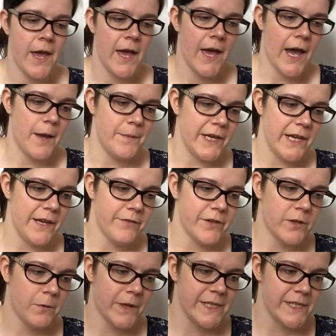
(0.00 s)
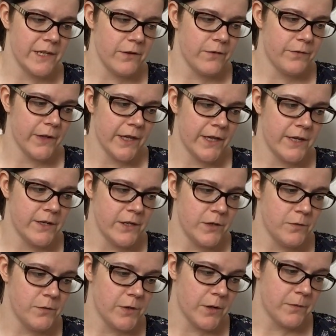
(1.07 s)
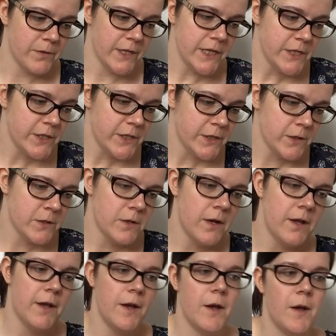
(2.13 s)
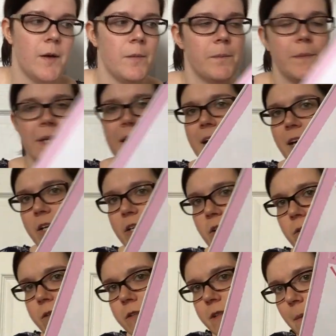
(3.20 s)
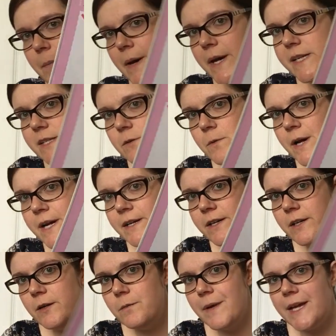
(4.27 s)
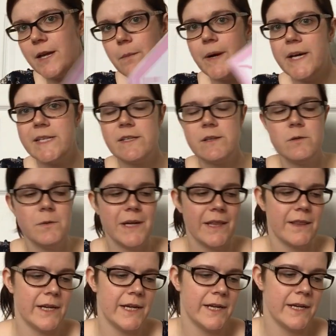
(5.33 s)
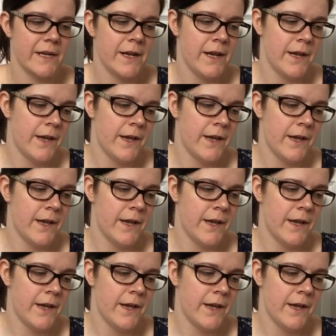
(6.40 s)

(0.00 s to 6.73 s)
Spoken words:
I mean, even the ones that you fill in, you don't need to, but like I showed you that puzzle one, you make a puzzle with it.